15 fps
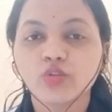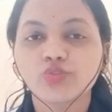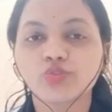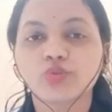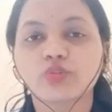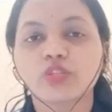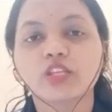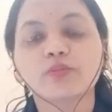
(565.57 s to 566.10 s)

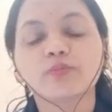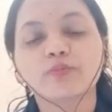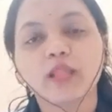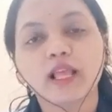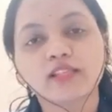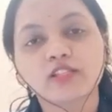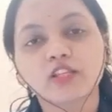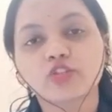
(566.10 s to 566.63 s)
So these
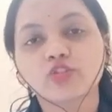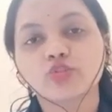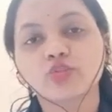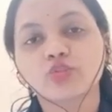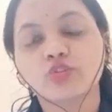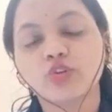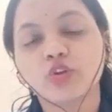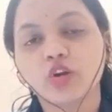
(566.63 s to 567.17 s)
plastics
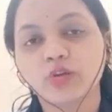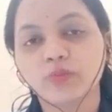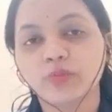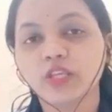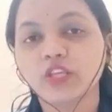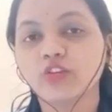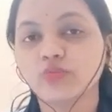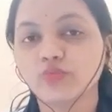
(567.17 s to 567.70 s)
should not
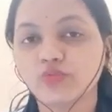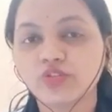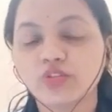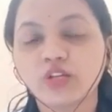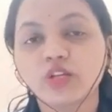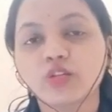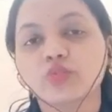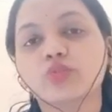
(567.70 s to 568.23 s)
be used.
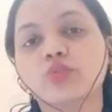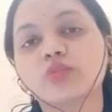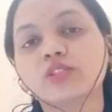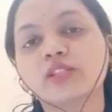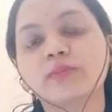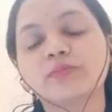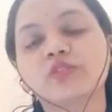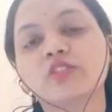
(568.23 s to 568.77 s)

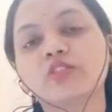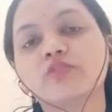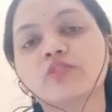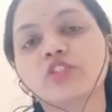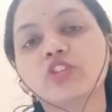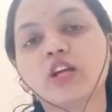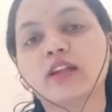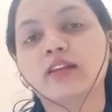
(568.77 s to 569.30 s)
Those substances
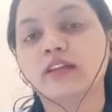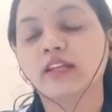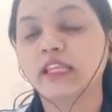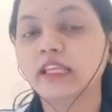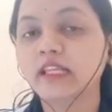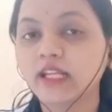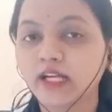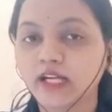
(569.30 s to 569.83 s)
which are
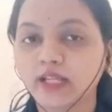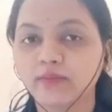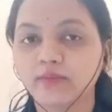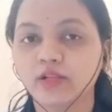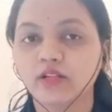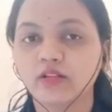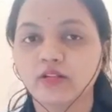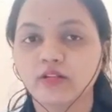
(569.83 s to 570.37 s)

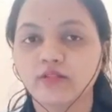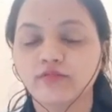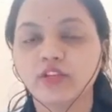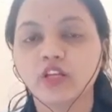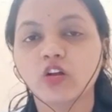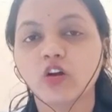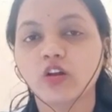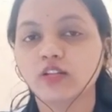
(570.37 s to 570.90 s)
degradable,
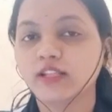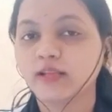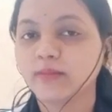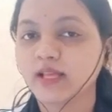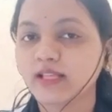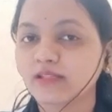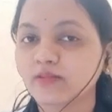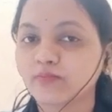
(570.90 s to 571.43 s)
we call them
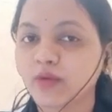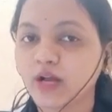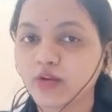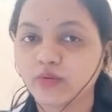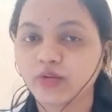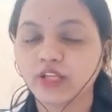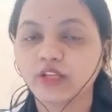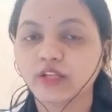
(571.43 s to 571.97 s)
as
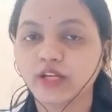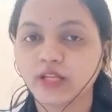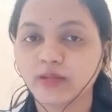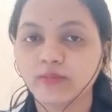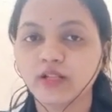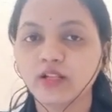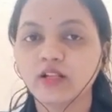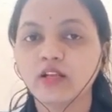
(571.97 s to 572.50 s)

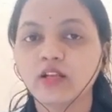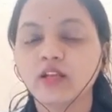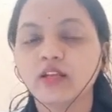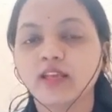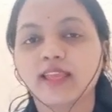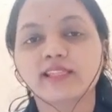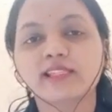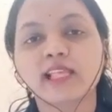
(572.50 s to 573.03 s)

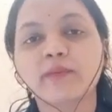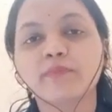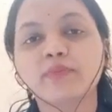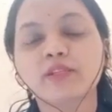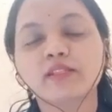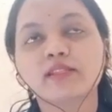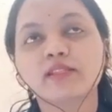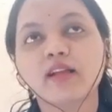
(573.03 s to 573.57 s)
biodegradable.
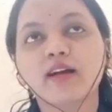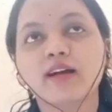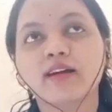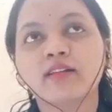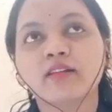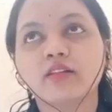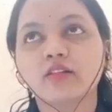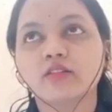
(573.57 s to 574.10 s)
Examples
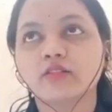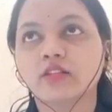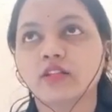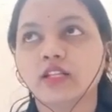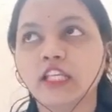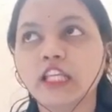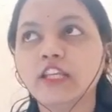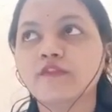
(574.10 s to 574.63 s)
are the
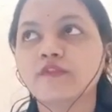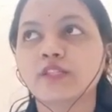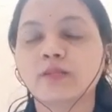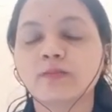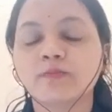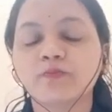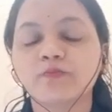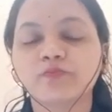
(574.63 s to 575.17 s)

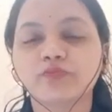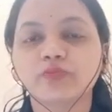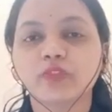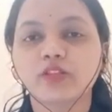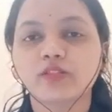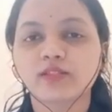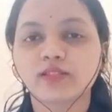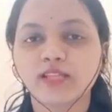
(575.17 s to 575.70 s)
leaves,
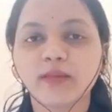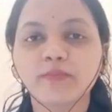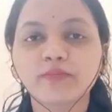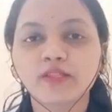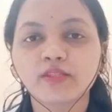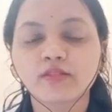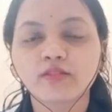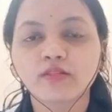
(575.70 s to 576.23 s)

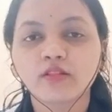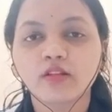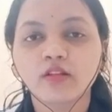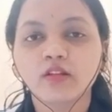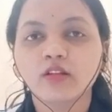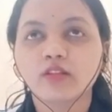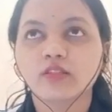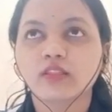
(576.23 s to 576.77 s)
stems,
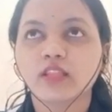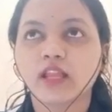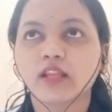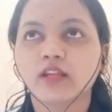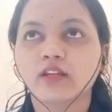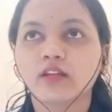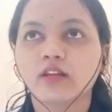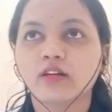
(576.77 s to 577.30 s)
then